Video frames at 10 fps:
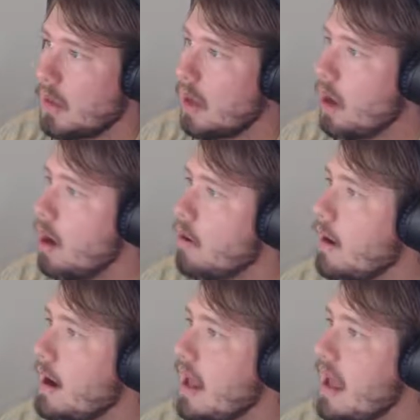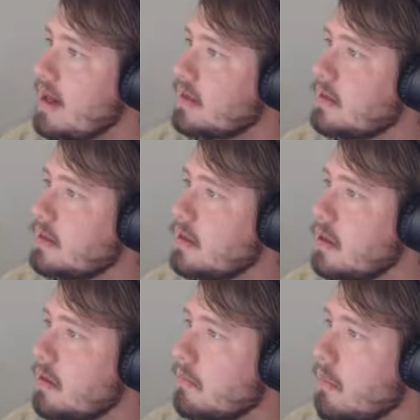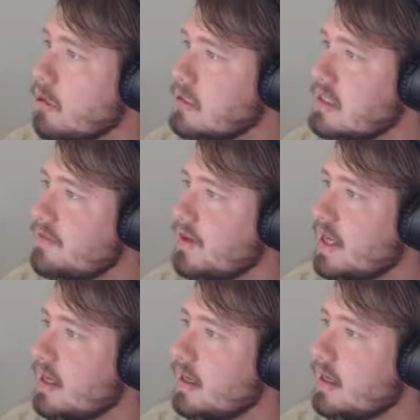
Oh, I had most of it.